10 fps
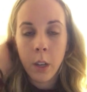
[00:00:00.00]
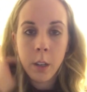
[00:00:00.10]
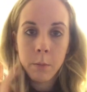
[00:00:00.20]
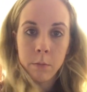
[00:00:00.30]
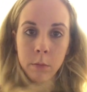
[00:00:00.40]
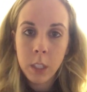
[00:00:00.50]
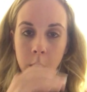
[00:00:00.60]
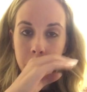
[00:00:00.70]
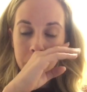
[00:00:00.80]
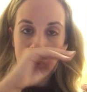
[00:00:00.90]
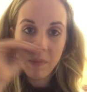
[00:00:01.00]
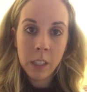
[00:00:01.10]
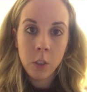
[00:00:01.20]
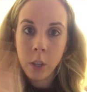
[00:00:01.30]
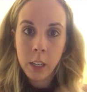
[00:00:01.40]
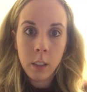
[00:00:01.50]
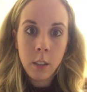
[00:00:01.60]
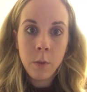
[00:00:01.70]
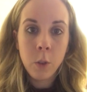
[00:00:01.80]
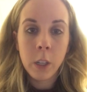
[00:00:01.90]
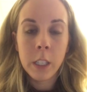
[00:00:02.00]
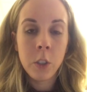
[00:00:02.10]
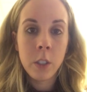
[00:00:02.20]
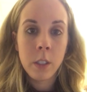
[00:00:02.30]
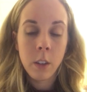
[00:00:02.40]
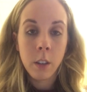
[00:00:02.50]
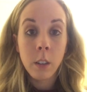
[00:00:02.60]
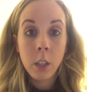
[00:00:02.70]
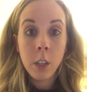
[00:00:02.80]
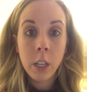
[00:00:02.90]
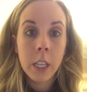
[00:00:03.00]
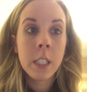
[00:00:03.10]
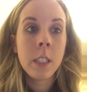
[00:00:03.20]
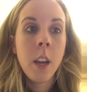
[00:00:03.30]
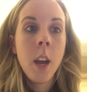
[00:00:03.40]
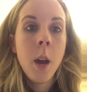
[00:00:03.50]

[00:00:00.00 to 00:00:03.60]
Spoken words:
are trying to look for it and just are curious.